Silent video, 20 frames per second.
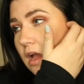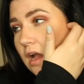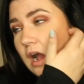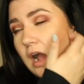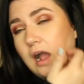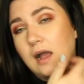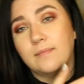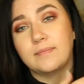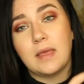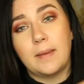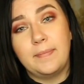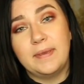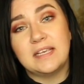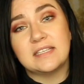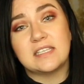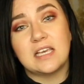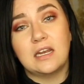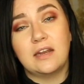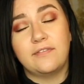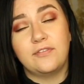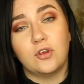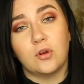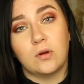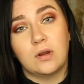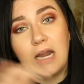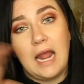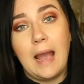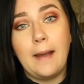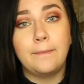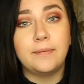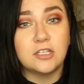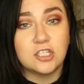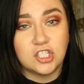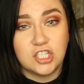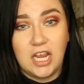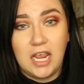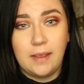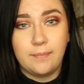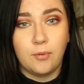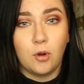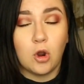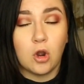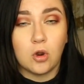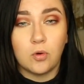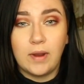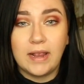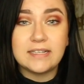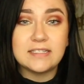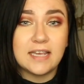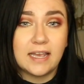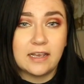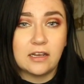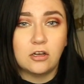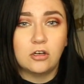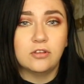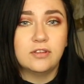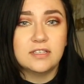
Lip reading: That being said, if you're an apple shape or a rectangle,